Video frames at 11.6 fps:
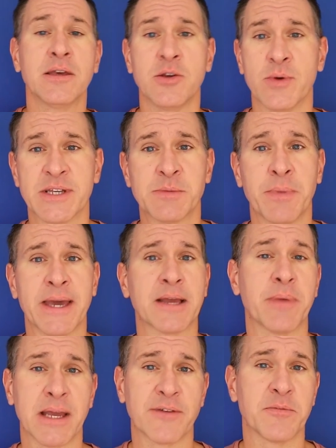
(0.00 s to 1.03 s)
U.S. Bank,
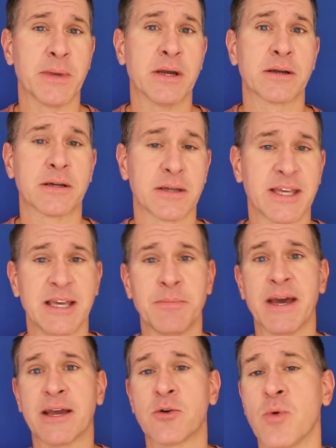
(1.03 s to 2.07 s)
Bank of America, Key
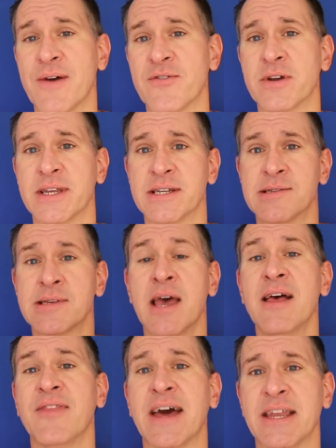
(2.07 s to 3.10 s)
Bank, whoever it is
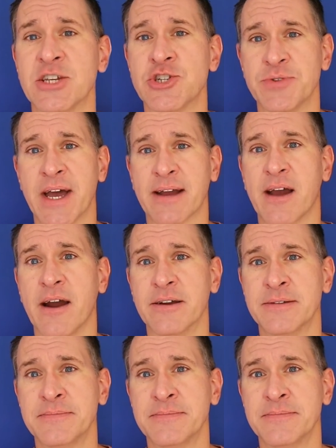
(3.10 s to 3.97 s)
that issued that card.